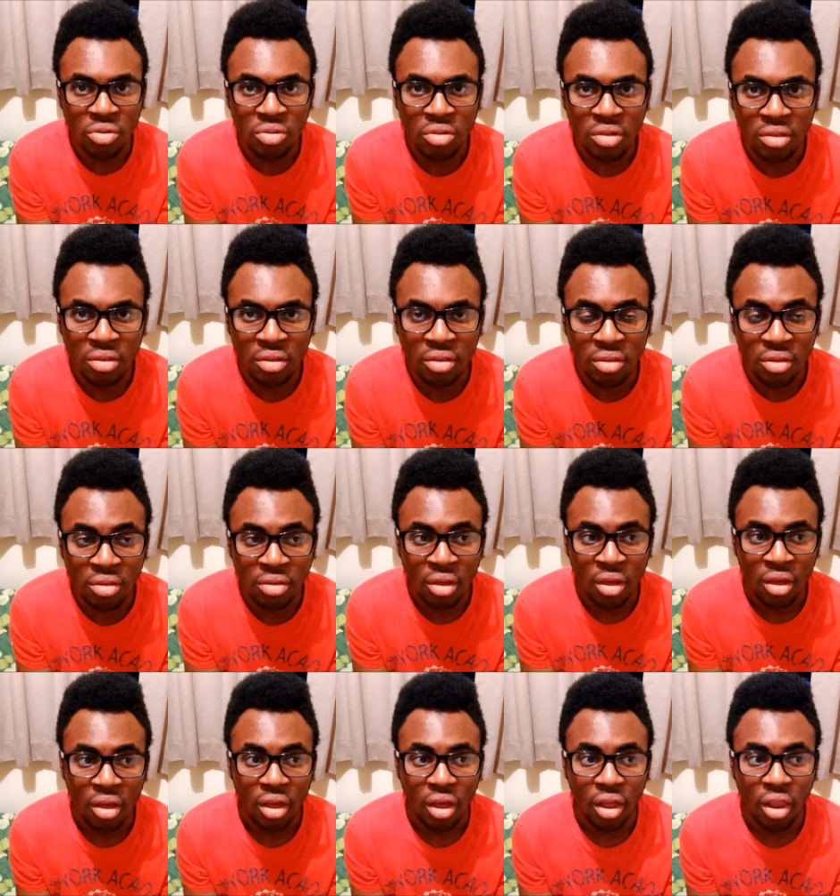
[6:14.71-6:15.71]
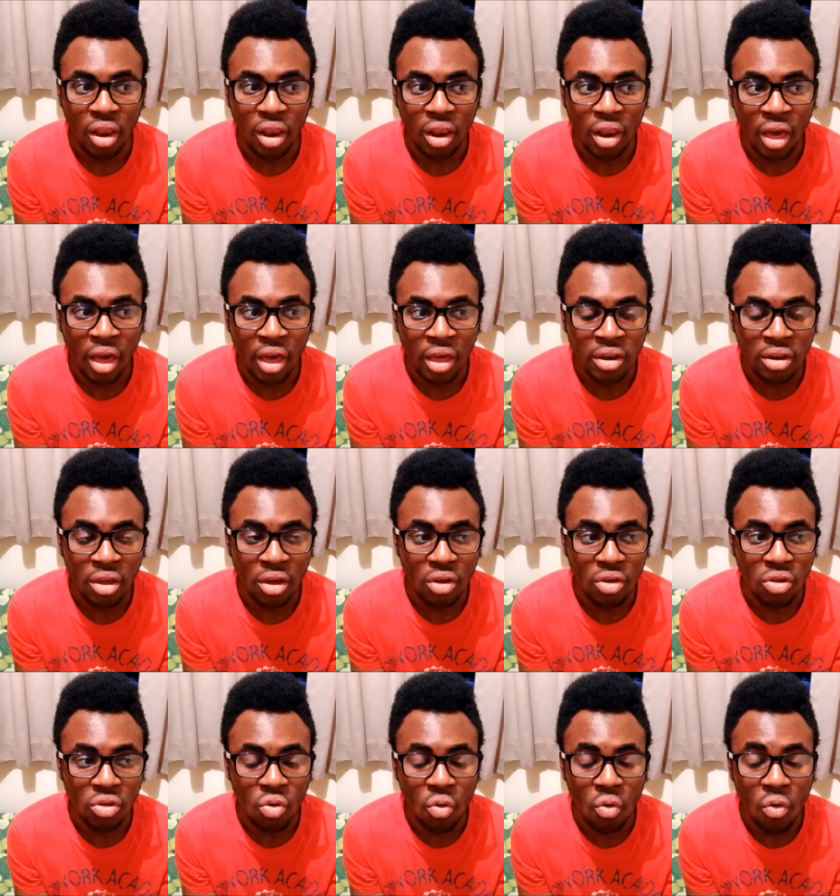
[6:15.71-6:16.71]
G C S Es, learn
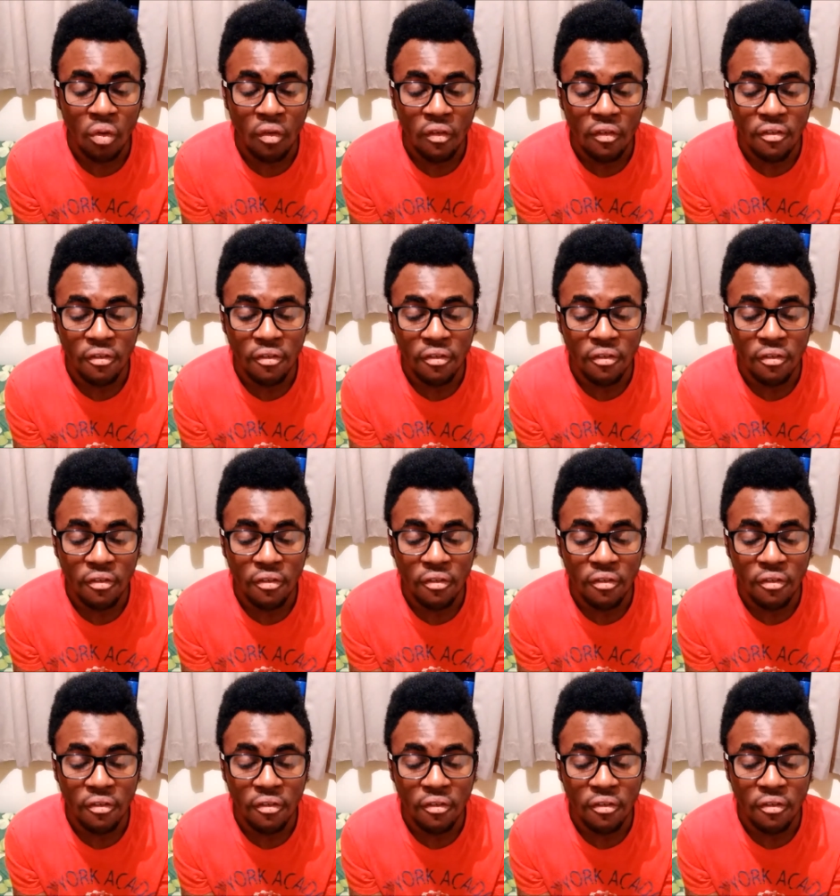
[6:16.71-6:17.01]
your